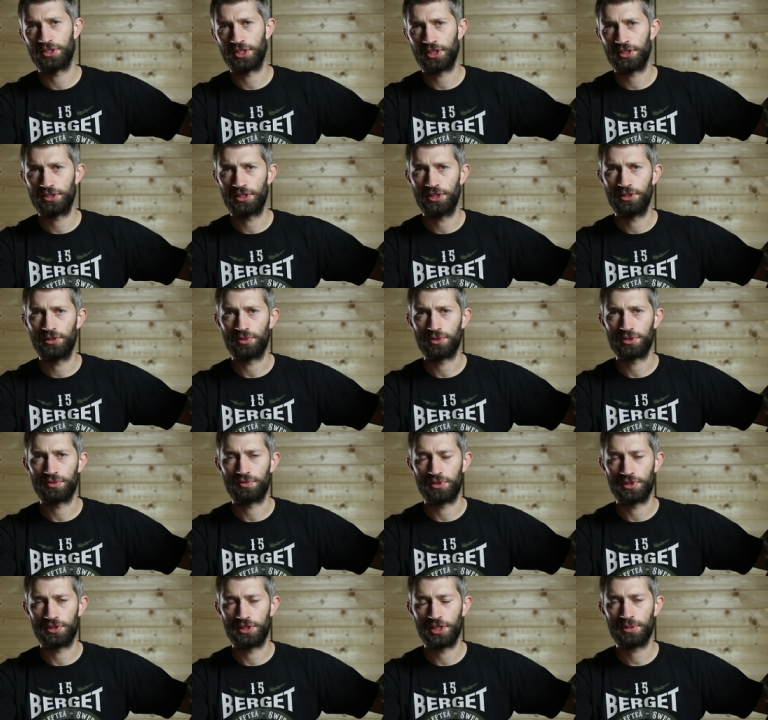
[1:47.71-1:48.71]
60 euros
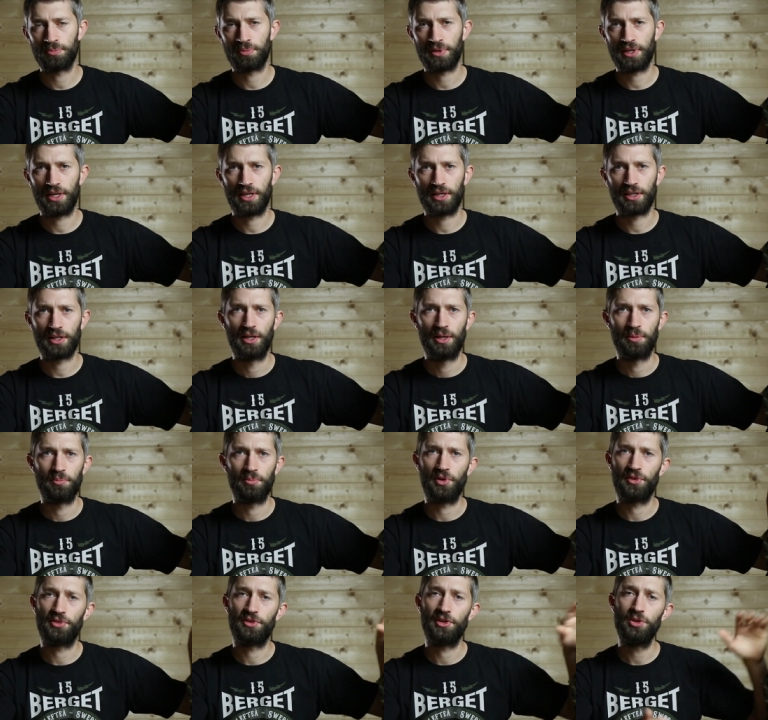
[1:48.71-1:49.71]
for this bag,
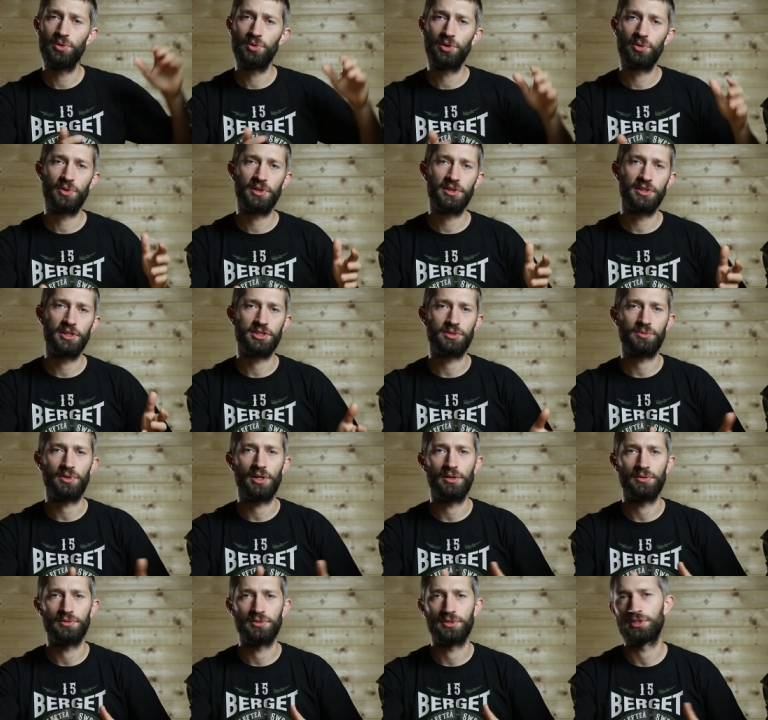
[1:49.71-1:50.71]
but the newer one is
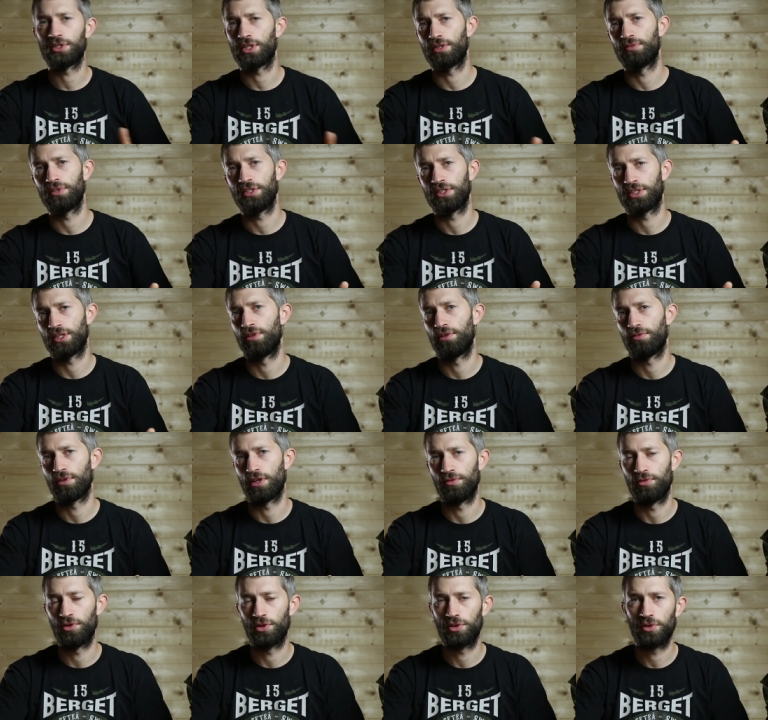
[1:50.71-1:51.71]
around
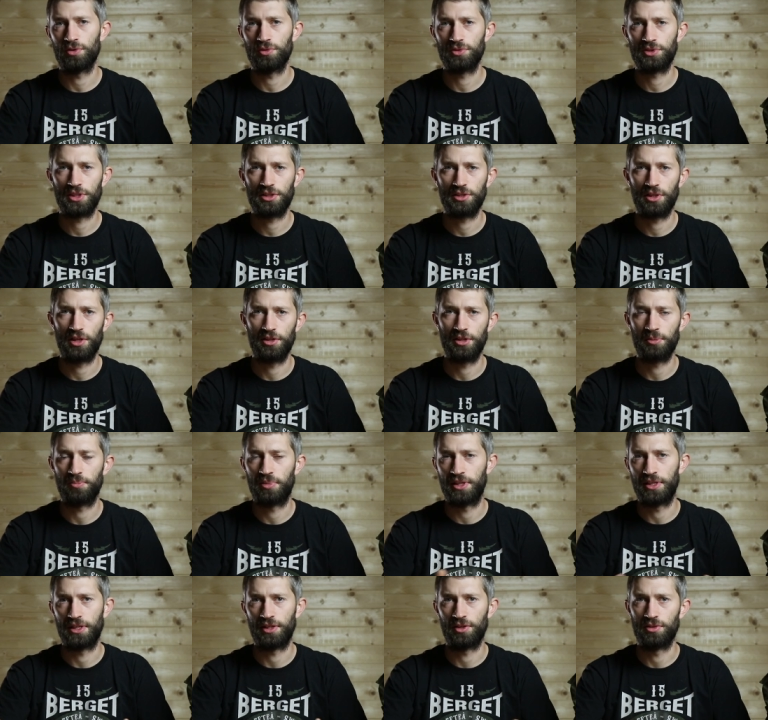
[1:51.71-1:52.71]
70-75 euros, uh,
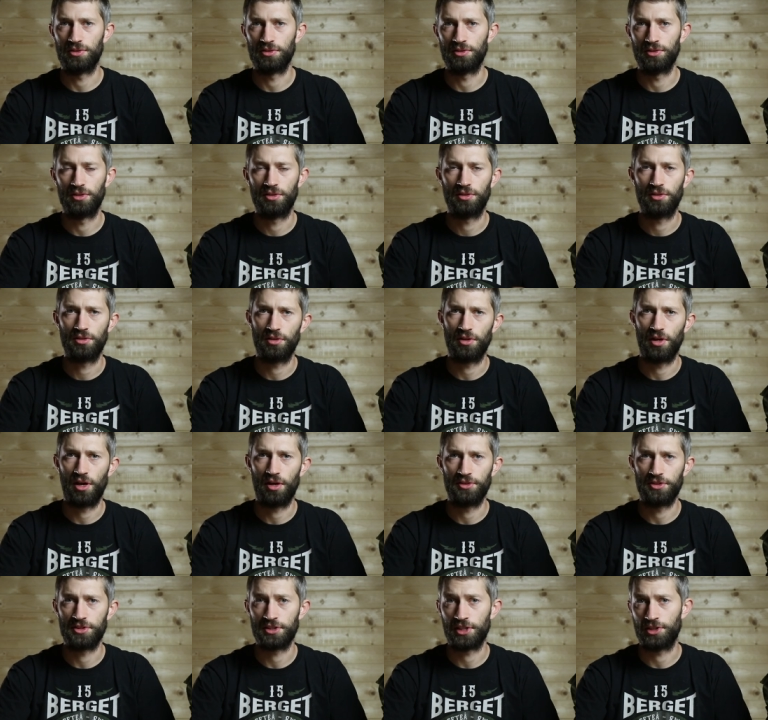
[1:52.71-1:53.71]
depending on
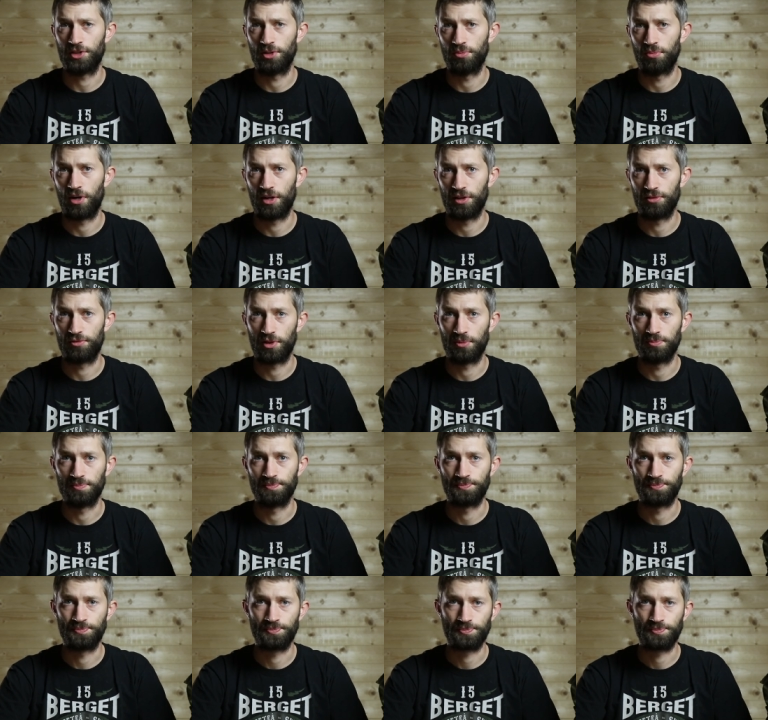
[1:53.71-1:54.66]
uh, the site you buy it from.